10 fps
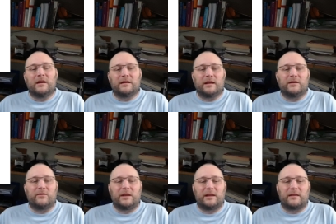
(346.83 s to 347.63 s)
Then you
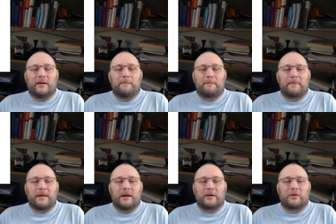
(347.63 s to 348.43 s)
need um,
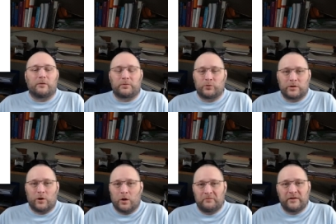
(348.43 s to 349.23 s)
a computer,
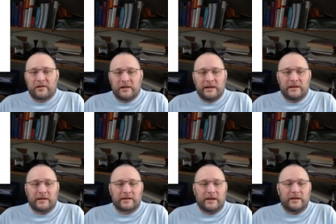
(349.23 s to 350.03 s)
obviously,
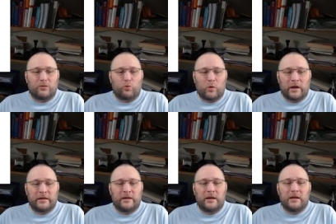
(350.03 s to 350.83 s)
that can
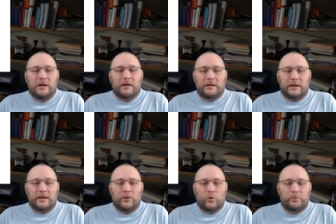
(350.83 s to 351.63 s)
run
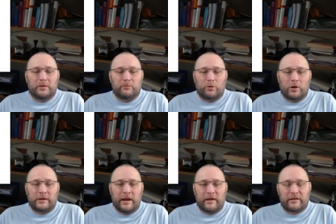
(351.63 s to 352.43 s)
the Open
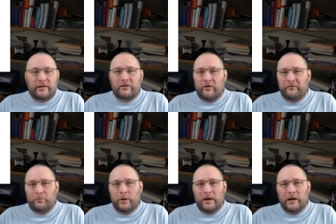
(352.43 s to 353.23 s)
Broadcaster
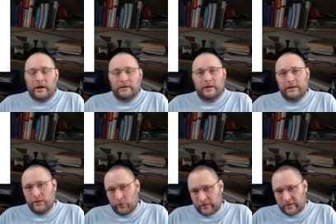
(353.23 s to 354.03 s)
software under
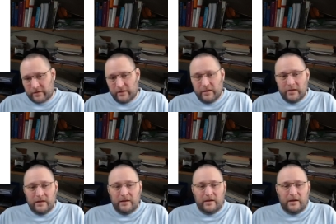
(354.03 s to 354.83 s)
Linux.
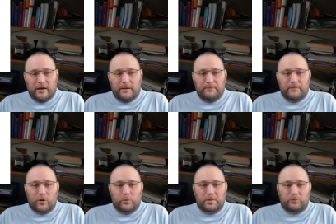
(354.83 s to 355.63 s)
Um,
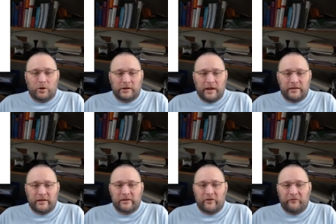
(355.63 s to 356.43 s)
open
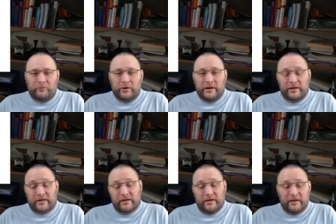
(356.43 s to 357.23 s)
Broadcaster software
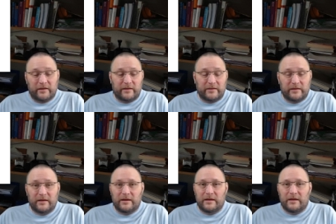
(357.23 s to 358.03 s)
is uh,
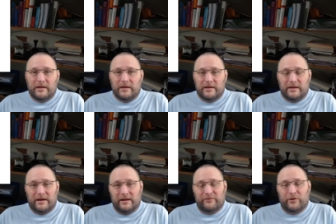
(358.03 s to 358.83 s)
uh,
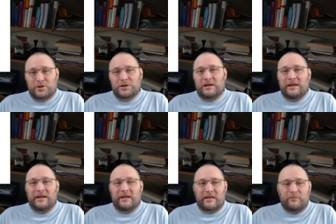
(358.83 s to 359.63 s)
unfortunately,
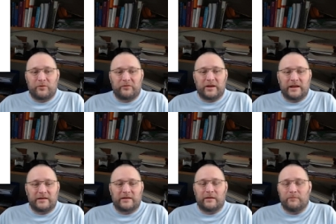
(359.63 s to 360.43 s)
it's
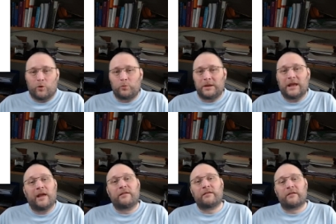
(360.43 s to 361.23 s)
abbreviated um,
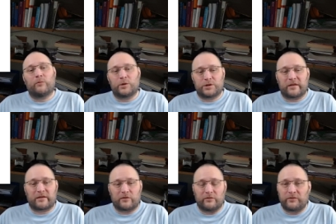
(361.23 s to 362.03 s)
OBS, which is
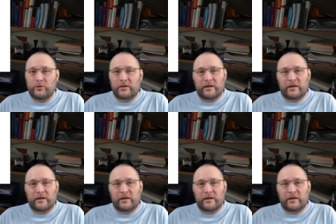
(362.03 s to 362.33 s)
confusing